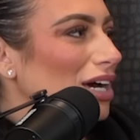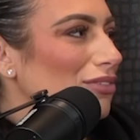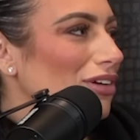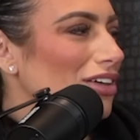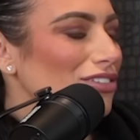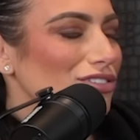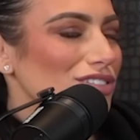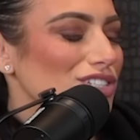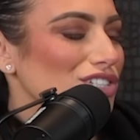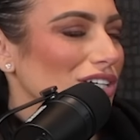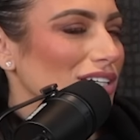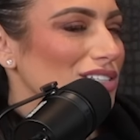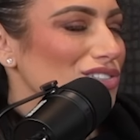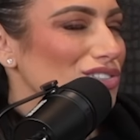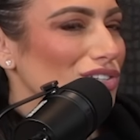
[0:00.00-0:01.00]
I'd rather the
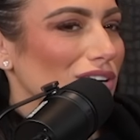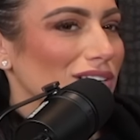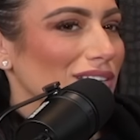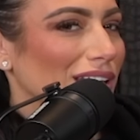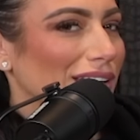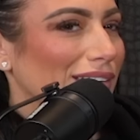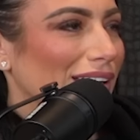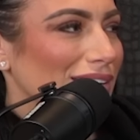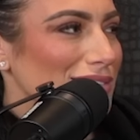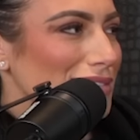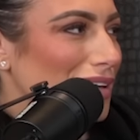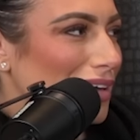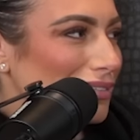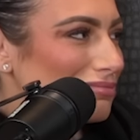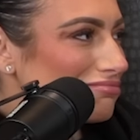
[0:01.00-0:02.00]
chickens start laying eggs
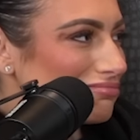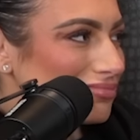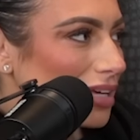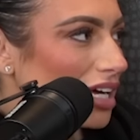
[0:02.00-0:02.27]
again.